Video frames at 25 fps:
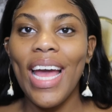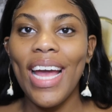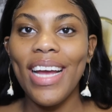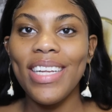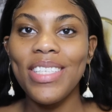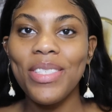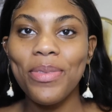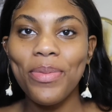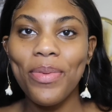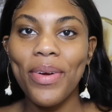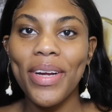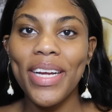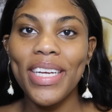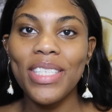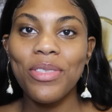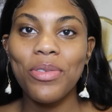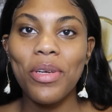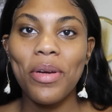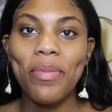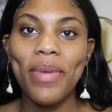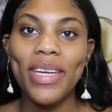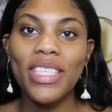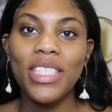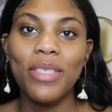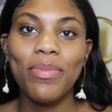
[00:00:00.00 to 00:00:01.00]
Hey, TaMorgans,
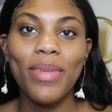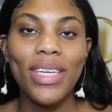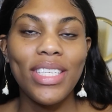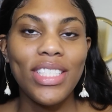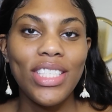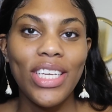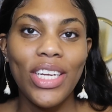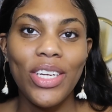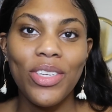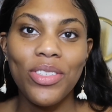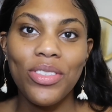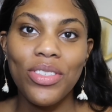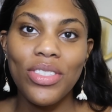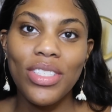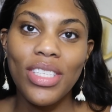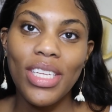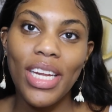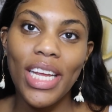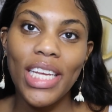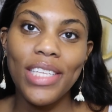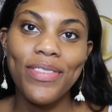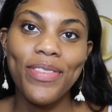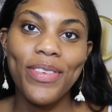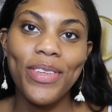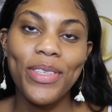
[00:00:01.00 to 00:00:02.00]
welcome back to my channel.
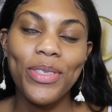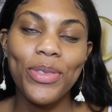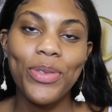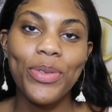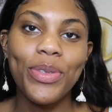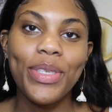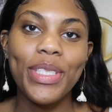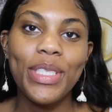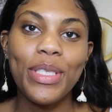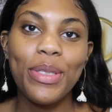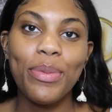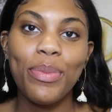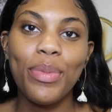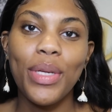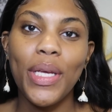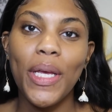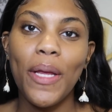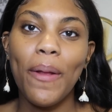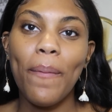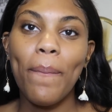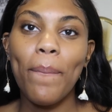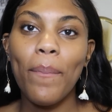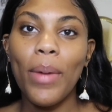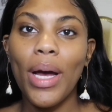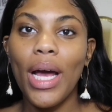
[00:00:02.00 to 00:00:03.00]
Today's video is going to
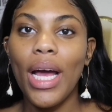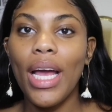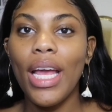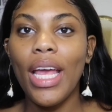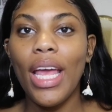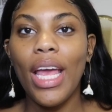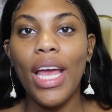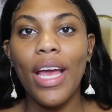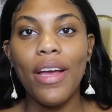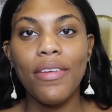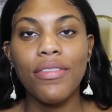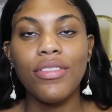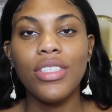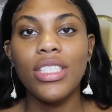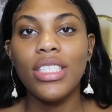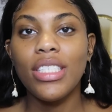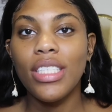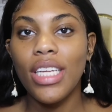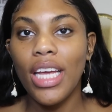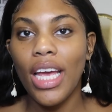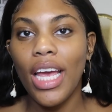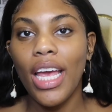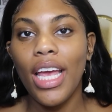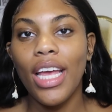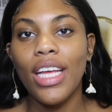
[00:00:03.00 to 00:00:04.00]
be my
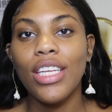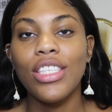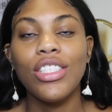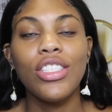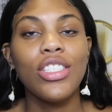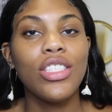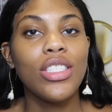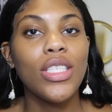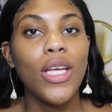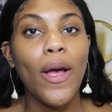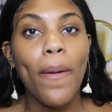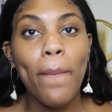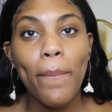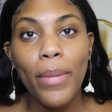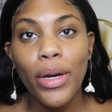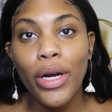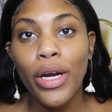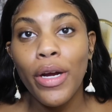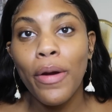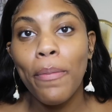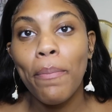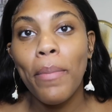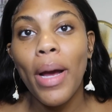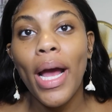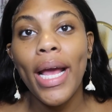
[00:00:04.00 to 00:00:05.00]
everyday
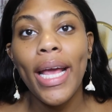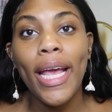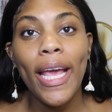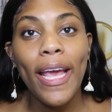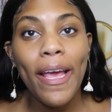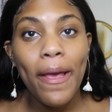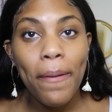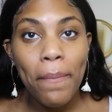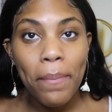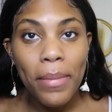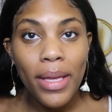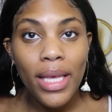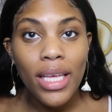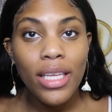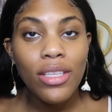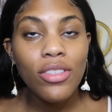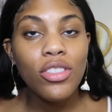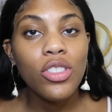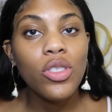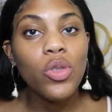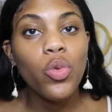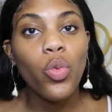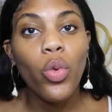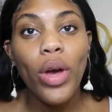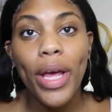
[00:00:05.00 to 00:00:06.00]
summer Miami
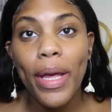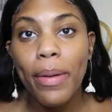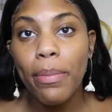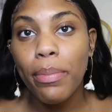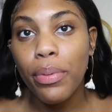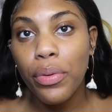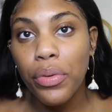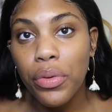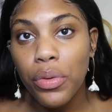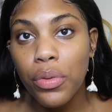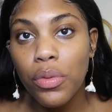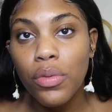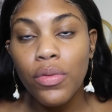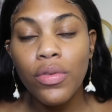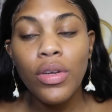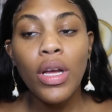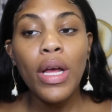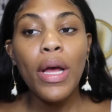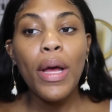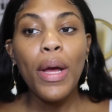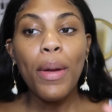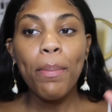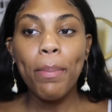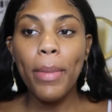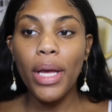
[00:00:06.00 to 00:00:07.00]
sweat-proof
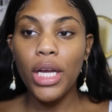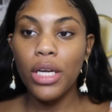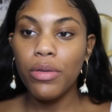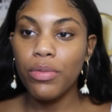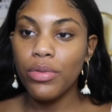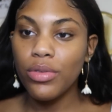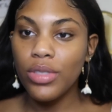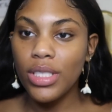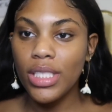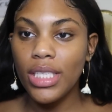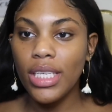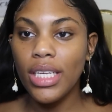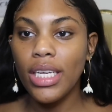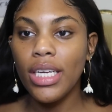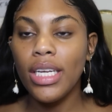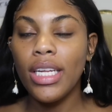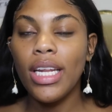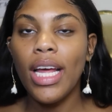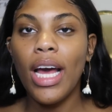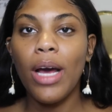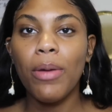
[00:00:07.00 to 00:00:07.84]
makeup routine.